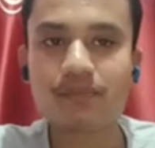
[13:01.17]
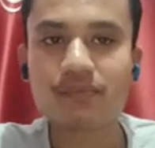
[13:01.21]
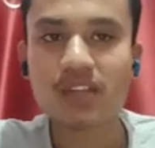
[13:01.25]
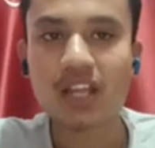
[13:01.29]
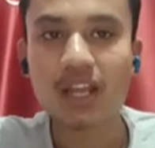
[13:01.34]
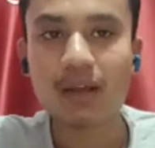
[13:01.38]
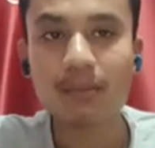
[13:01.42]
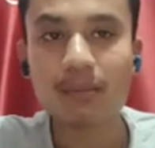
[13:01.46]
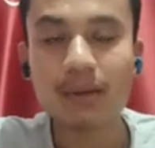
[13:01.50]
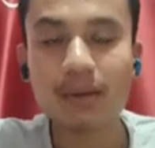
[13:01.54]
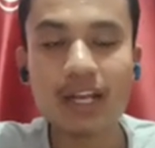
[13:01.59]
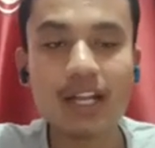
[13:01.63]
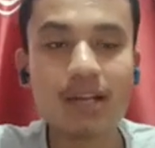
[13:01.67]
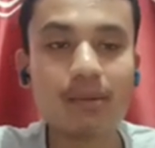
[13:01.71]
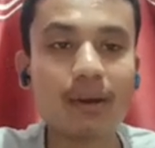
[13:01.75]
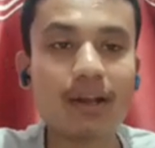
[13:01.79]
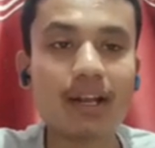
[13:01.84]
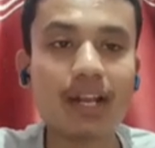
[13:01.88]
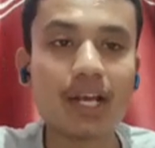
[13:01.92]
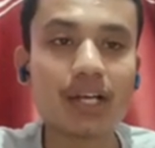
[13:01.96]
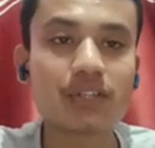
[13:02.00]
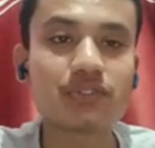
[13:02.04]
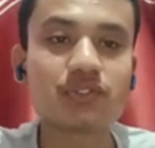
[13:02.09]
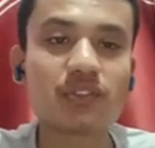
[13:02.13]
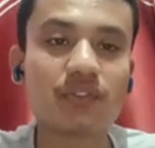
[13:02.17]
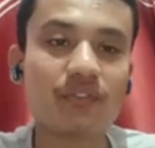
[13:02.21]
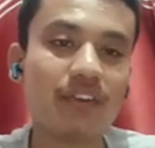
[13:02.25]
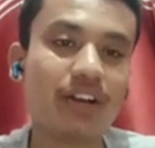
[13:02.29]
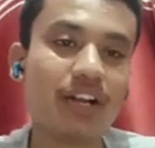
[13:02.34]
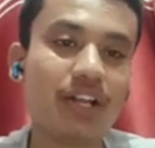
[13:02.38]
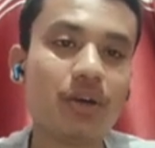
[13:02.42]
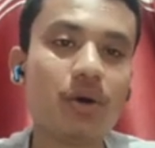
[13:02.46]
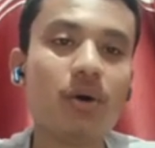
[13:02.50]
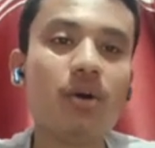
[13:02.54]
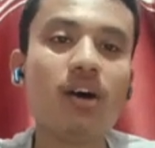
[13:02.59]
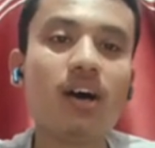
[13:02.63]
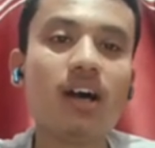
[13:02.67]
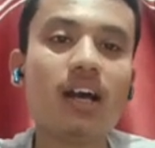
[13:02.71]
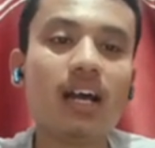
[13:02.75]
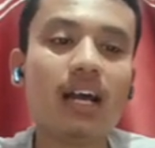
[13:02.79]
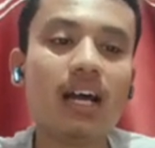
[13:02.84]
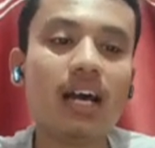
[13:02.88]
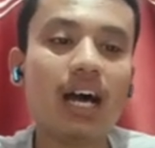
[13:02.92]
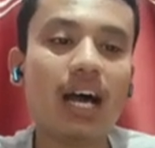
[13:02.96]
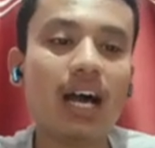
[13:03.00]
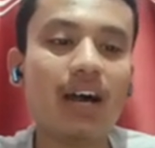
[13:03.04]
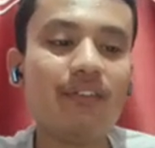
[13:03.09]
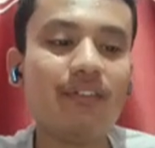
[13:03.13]
In my next video
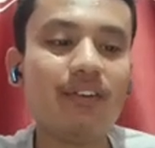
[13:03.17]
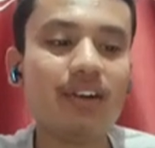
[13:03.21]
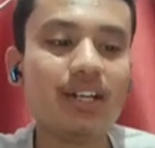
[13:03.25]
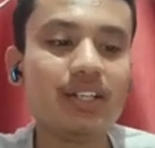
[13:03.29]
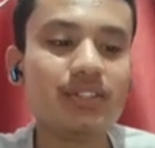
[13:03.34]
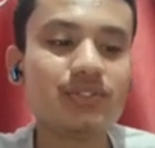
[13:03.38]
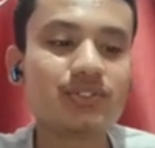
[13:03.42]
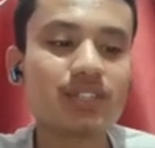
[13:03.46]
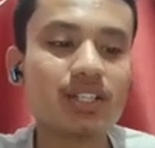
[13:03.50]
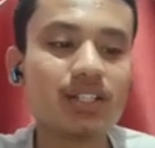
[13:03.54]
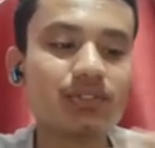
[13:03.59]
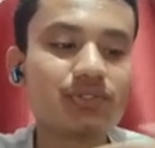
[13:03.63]
I will discuss